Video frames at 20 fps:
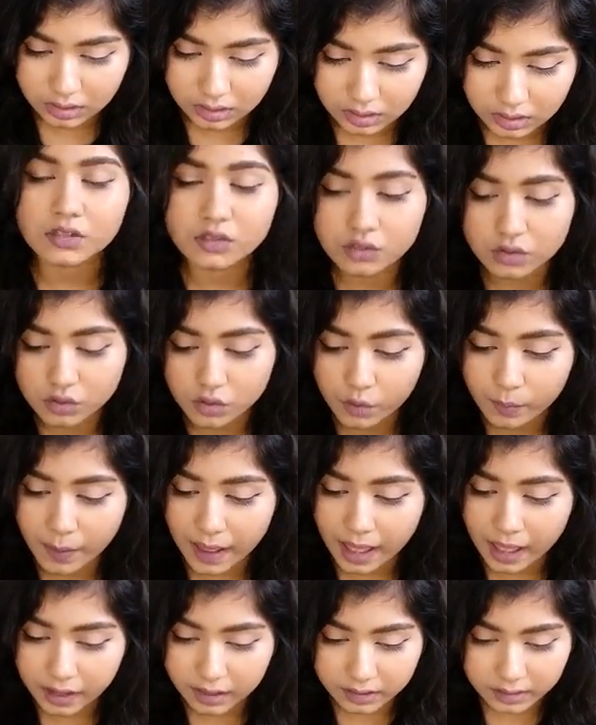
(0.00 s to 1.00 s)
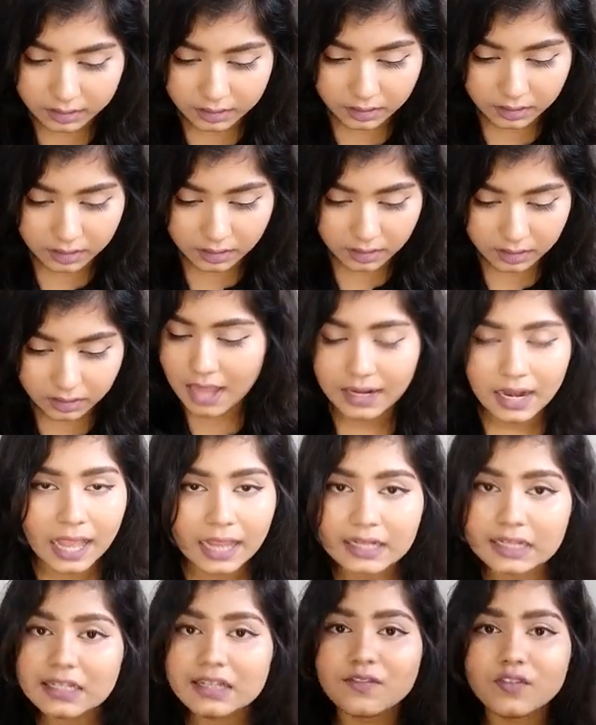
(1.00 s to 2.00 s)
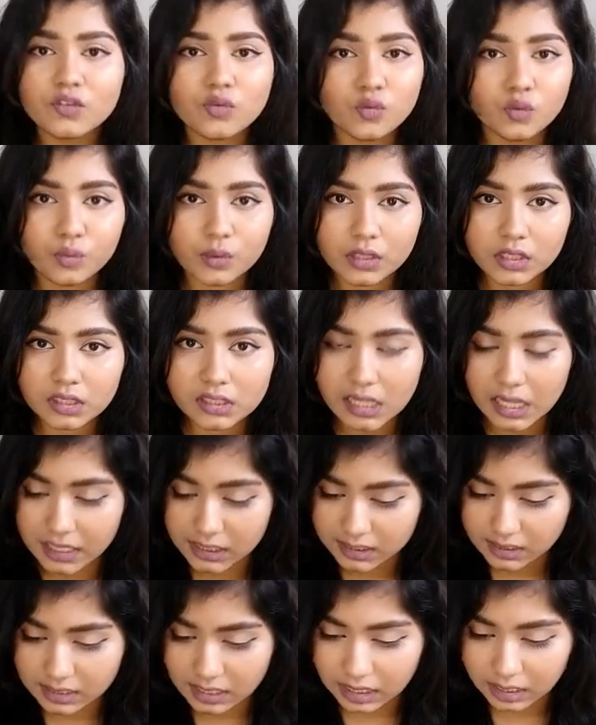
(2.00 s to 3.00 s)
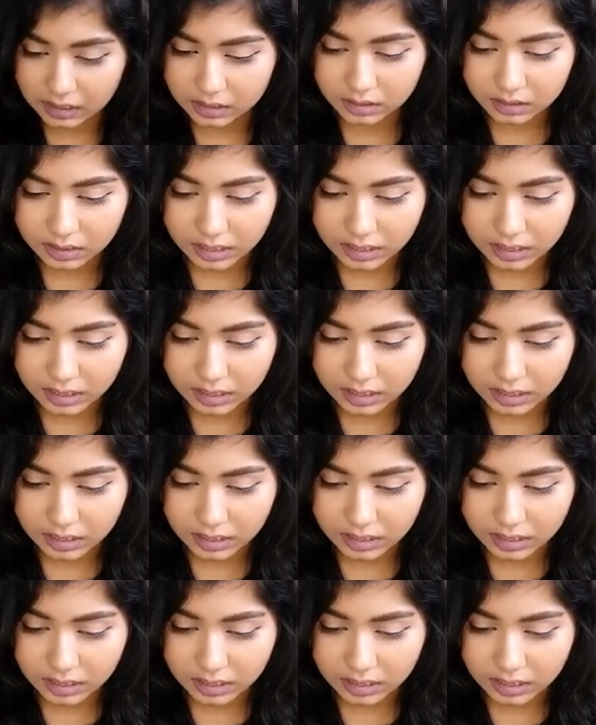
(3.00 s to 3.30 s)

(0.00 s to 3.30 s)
That's so bad. And I didn't even realize that.